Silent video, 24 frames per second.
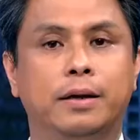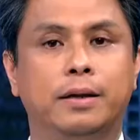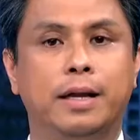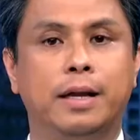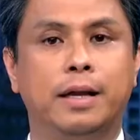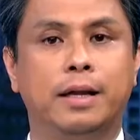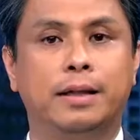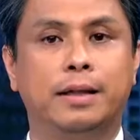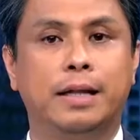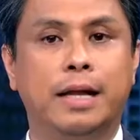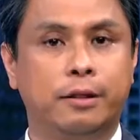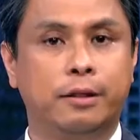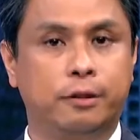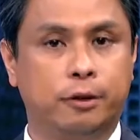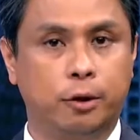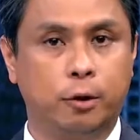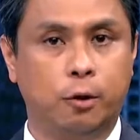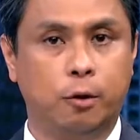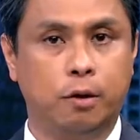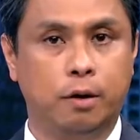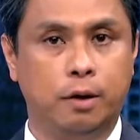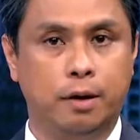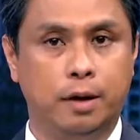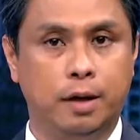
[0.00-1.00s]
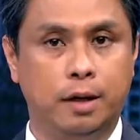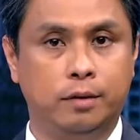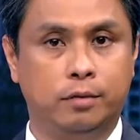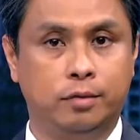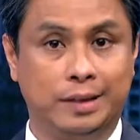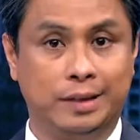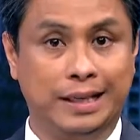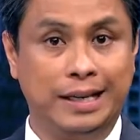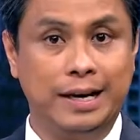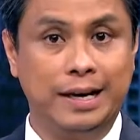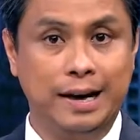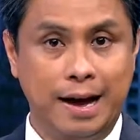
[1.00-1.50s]
The death toll in
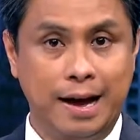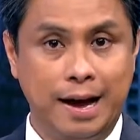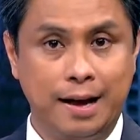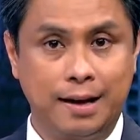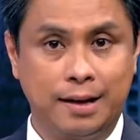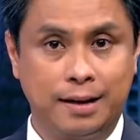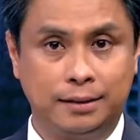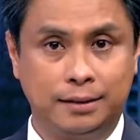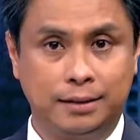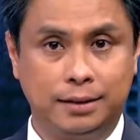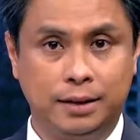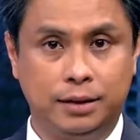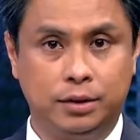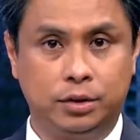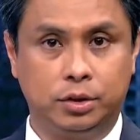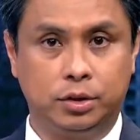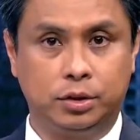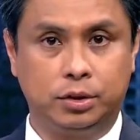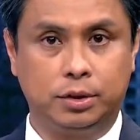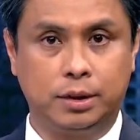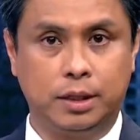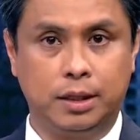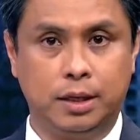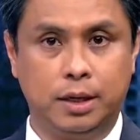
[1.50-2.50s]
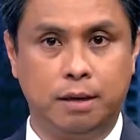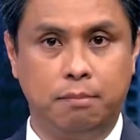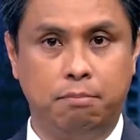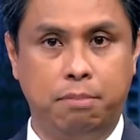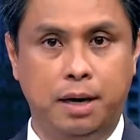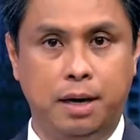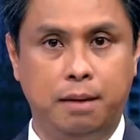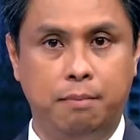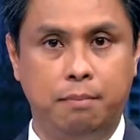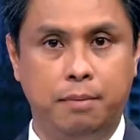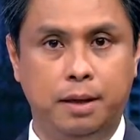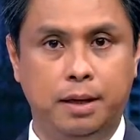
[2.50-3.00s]
Sri Lanka's Easter Sunday
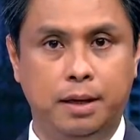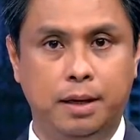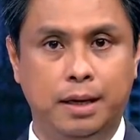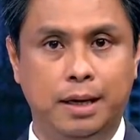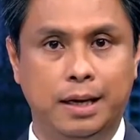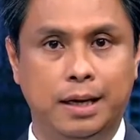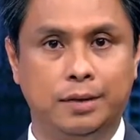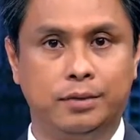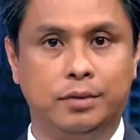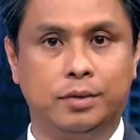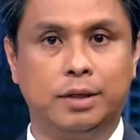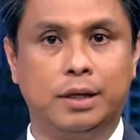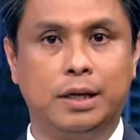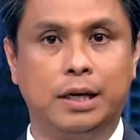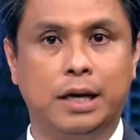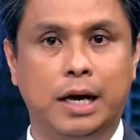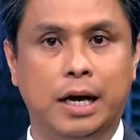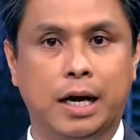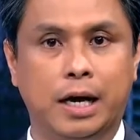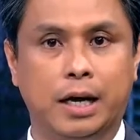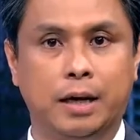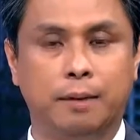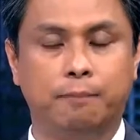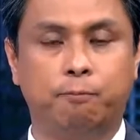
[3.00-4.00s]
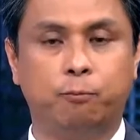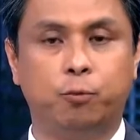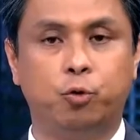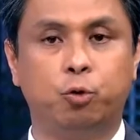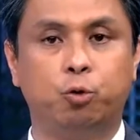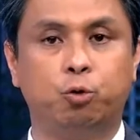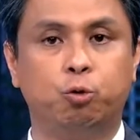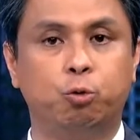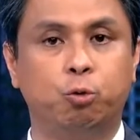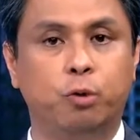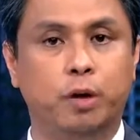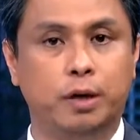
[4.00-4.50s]
bombing has climbed
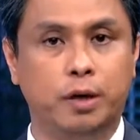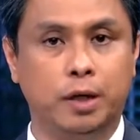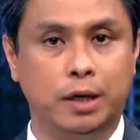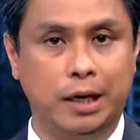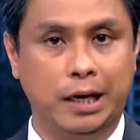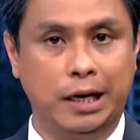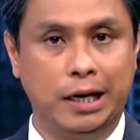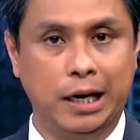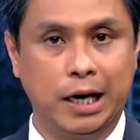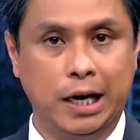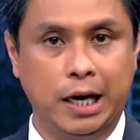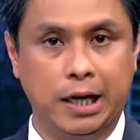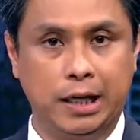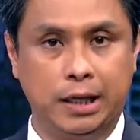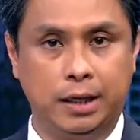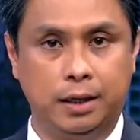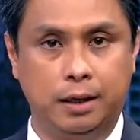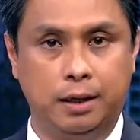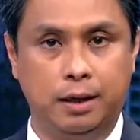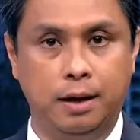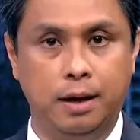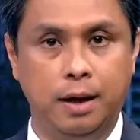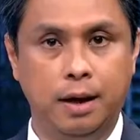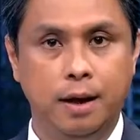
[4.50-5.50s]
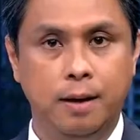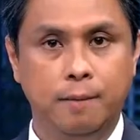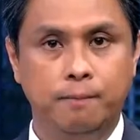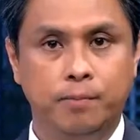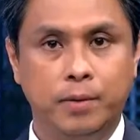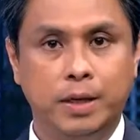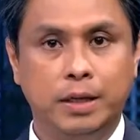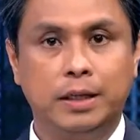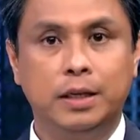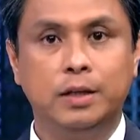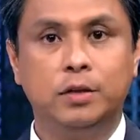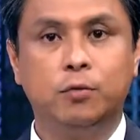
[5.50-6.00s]
to 290.
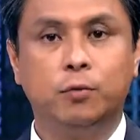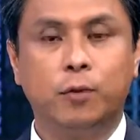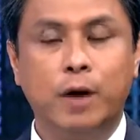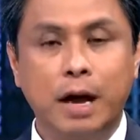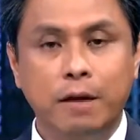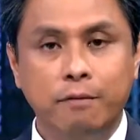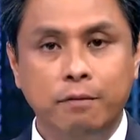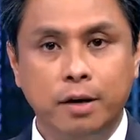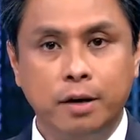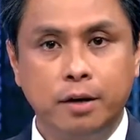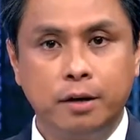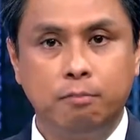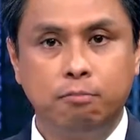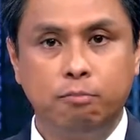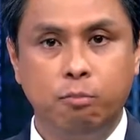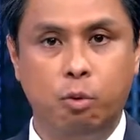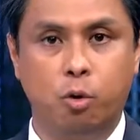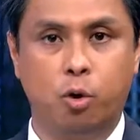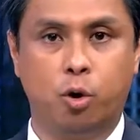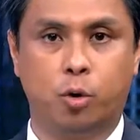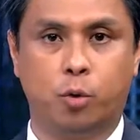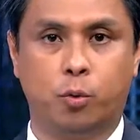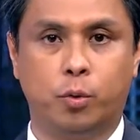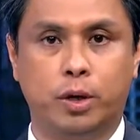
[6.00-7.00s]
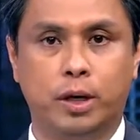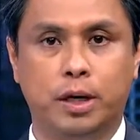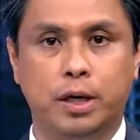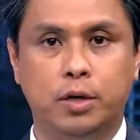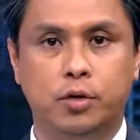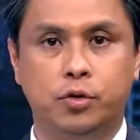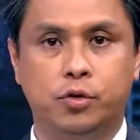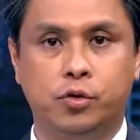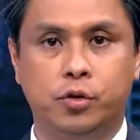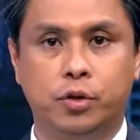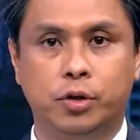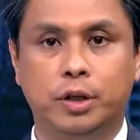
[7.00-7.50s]
At least 500 more were
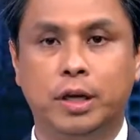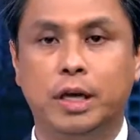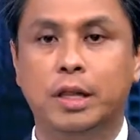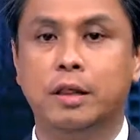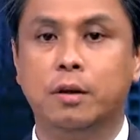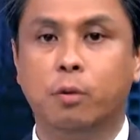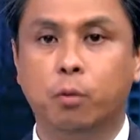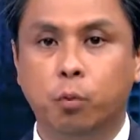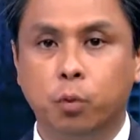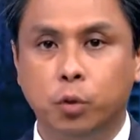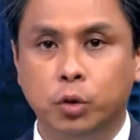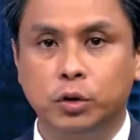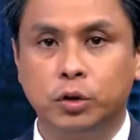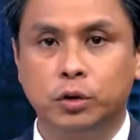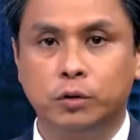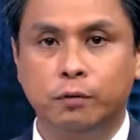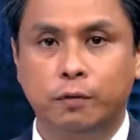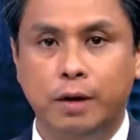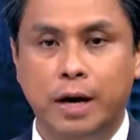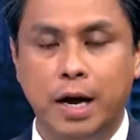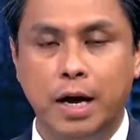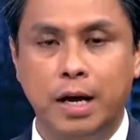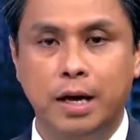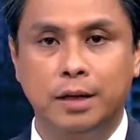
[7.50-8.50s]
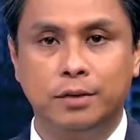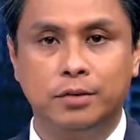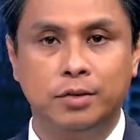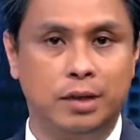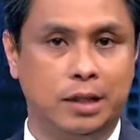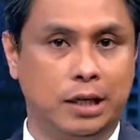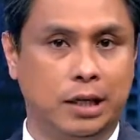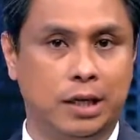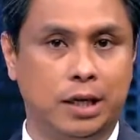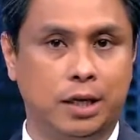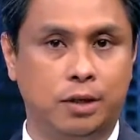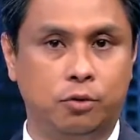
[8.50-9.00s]
injured in the worst violence
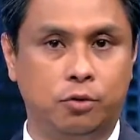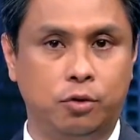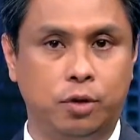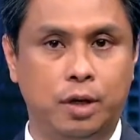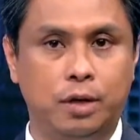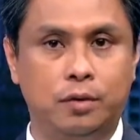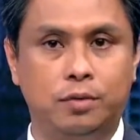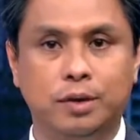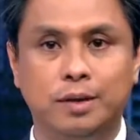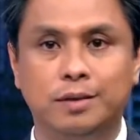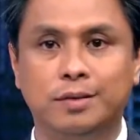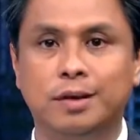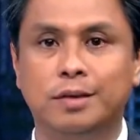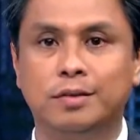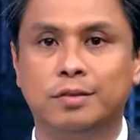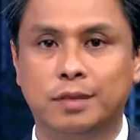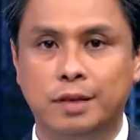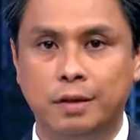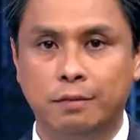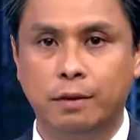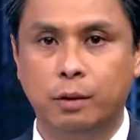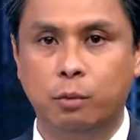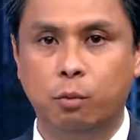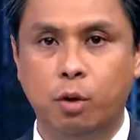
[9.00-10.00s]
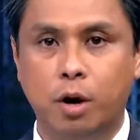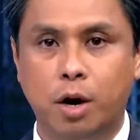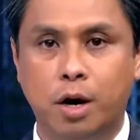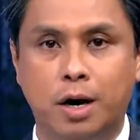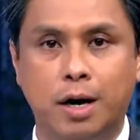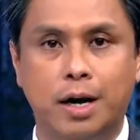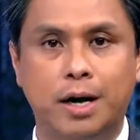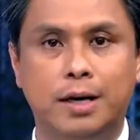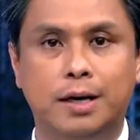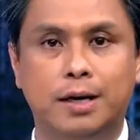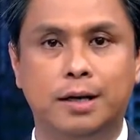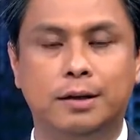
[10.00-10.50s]
in the country since a civil
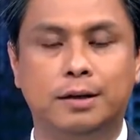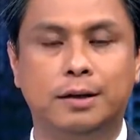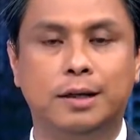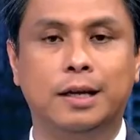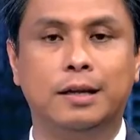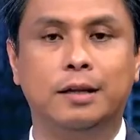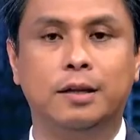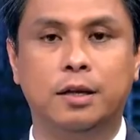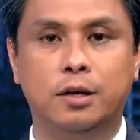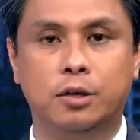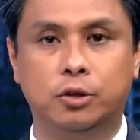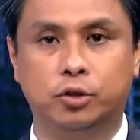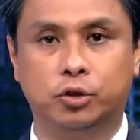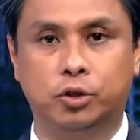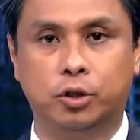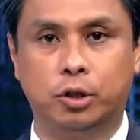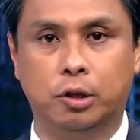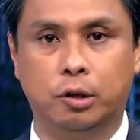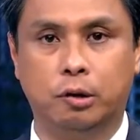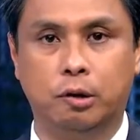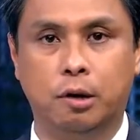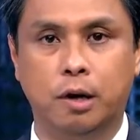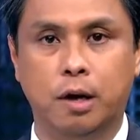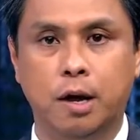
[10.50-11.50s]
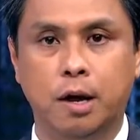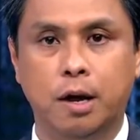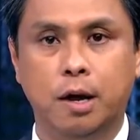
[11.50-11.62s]
war ended 10 years ago.